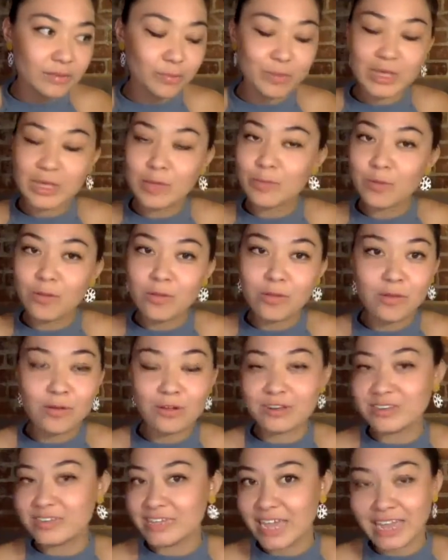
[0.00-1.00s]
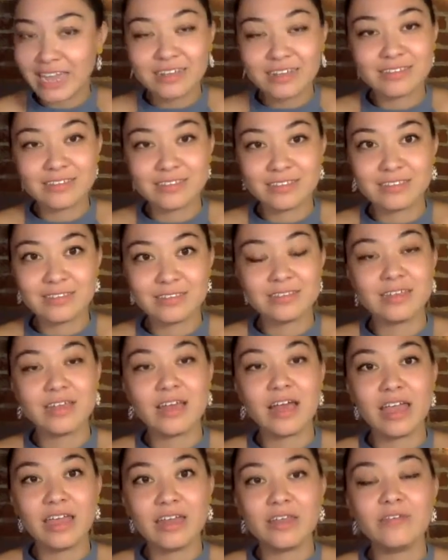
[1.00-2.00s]
people or texts
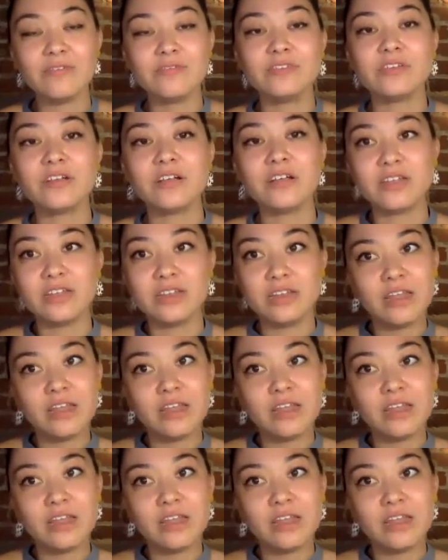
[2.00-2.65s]
kind of started